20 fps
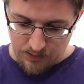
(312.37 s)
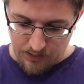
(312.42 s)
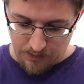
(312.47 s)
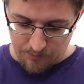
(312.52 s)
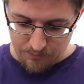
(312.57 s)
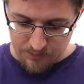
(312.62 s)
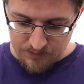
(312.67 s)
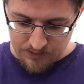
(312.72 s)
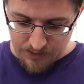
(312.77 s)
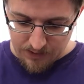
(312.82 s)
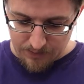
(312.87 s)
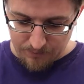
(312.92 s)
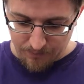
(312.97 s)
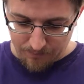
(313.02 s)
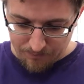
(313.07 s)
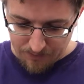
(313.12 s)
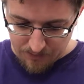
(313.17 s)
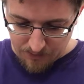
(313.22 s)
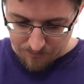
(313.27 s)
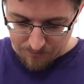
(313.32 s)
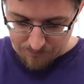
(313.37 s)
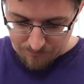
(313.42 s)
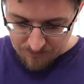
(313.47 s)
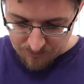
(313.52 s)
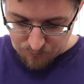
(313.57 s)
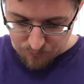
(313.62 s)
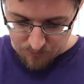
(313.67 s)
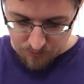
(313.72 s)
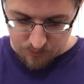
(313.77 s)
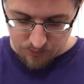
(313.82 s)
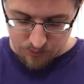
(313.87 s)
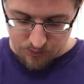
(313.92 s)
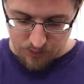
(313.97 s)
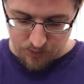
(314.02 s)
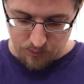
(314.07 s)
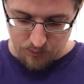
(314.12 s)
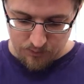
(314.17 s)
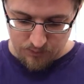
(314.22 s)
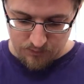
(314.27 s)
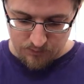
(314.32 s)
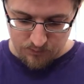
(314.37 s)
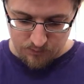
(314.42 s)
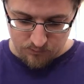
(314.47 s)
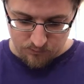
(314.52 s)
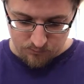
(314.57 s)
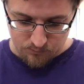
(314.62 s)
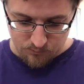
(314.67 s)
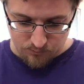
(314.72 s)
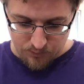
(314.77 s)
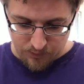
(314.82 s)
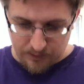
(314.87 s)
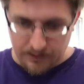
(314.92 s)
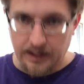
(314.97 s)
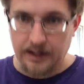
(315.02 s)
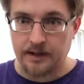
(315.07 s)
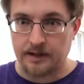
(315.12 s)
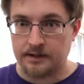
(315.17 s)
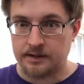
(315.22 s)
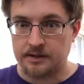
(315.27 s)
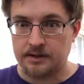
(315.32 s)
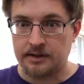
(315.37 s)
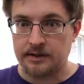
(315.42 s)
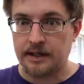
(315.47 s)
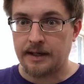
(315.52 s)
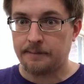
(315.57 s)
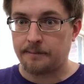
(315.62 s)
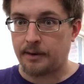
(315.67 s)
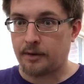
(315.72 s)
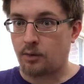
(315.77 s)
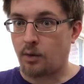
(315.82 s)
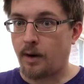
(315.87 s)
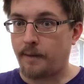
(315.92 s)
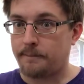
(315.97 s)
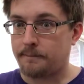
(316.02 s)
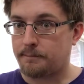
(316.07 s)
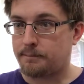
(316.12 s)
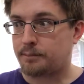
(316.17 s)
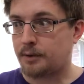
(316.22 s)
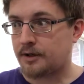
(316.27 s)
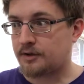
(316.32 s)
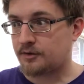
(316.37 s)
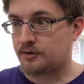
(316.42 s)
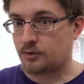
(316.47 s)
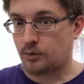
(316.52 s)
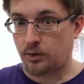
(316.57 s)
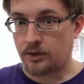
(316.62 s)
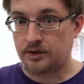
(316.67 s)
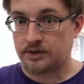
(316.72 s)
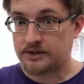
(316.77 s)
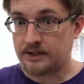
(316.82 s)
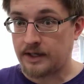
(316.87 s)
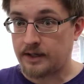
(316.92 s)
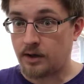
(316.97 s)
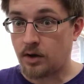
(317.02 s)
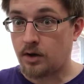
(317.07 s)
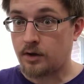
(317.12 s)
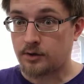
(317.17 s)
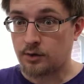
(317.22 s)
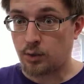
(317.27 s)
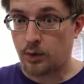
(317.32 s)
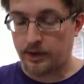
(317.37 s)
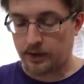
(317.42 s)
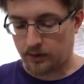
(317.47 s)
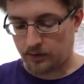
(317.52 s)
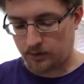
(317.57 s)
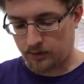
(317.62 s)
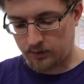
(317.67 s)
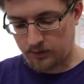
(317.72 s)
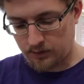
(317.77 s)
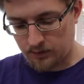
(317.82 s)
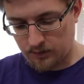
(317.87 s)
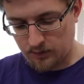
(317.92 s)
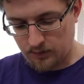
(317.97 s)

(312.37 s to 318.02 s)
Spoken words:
every time I pick up and mess with Undertow, and this is really highlighted again by what Brentosaur said on Twitter.